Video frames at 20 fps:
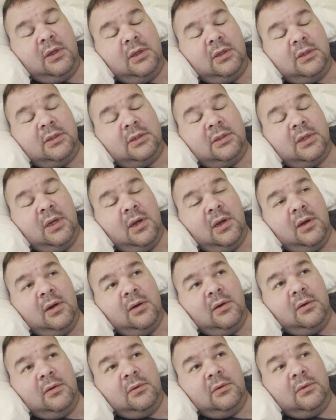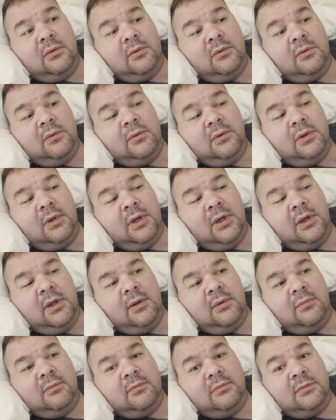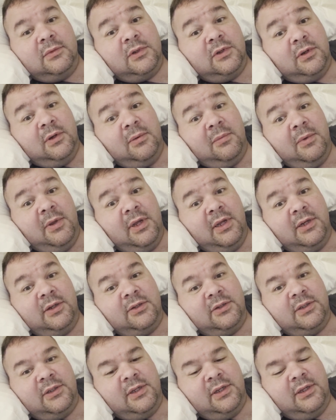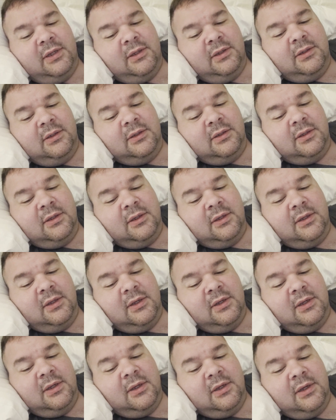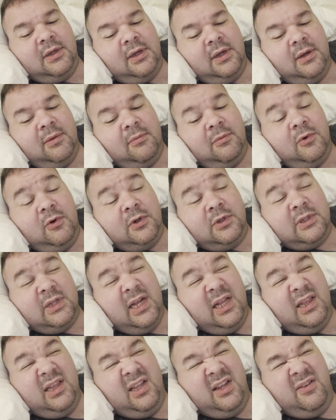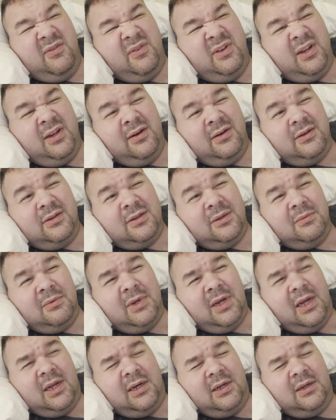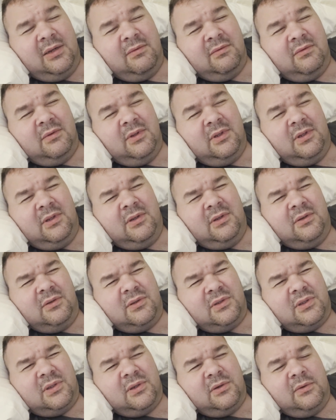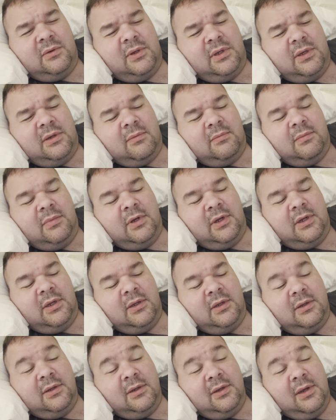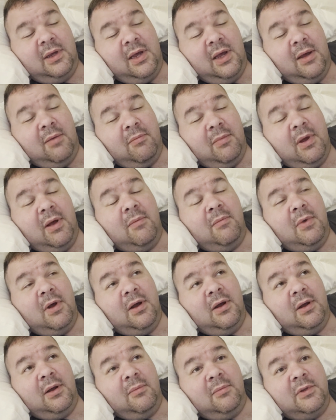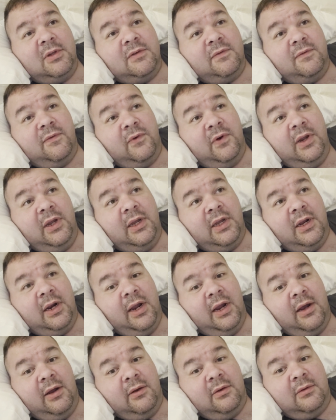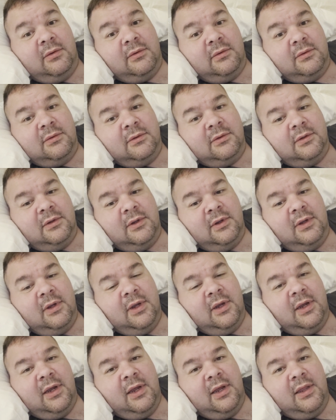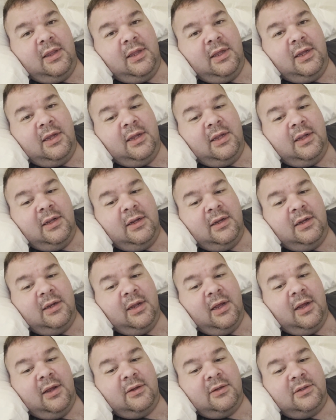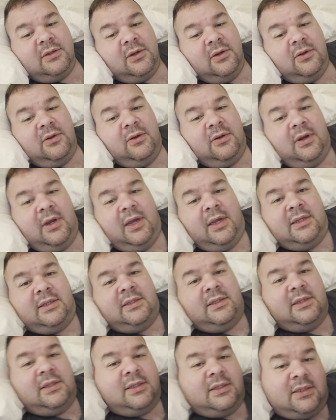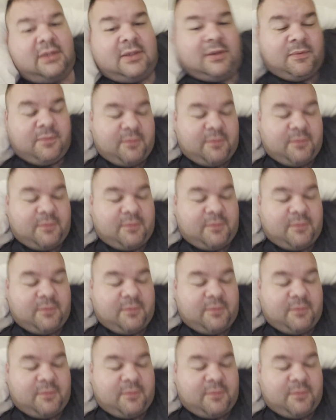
So it's going to be interesting. Of course, I lived here, so I'm kind of used to it. But my mom is freaking out. And then I'll show you guys this.